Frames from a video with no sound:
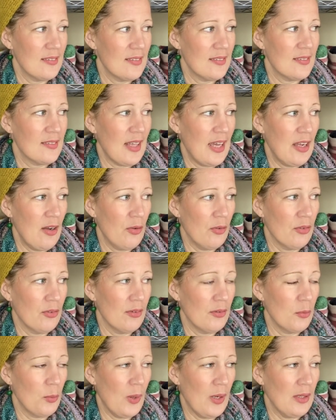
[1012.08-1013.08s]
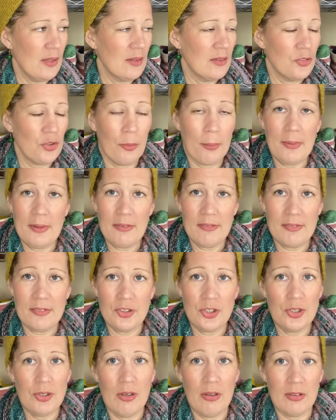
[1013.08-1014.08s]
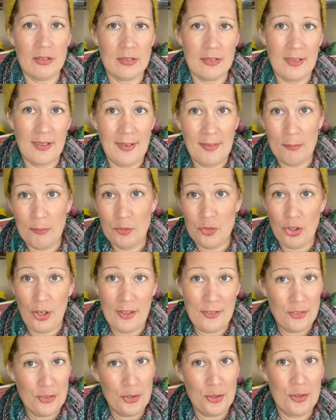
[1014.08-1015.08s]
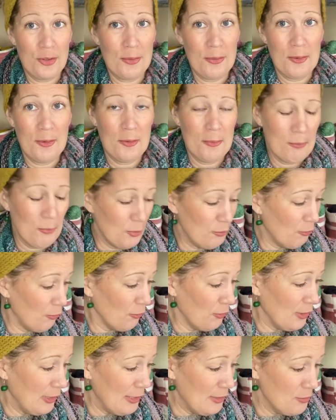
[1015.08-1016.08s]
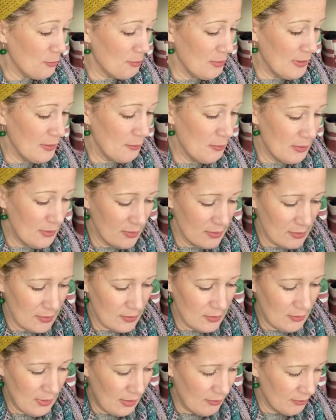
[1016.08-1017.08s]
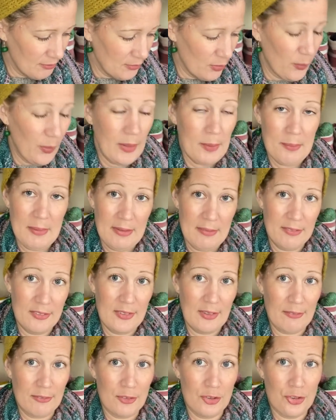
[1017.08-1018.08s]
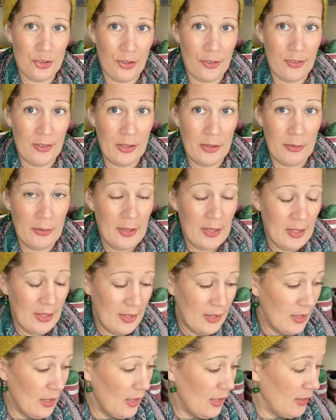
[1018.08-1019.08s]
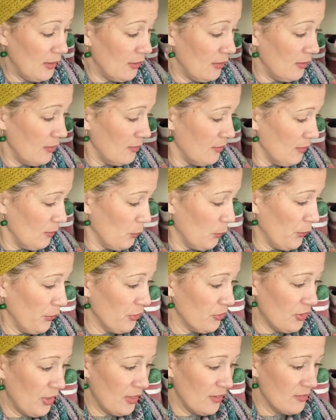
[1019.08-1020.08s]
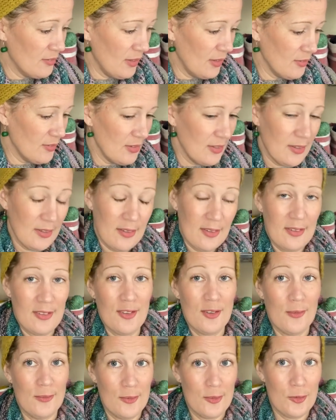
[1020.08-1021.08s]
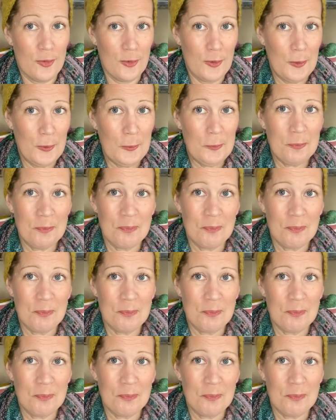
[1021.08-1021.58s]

stay on one topic for too long. I'm trying to move on a little bit because I do have quite a bit of stuff to show you and it is a work day starting soon.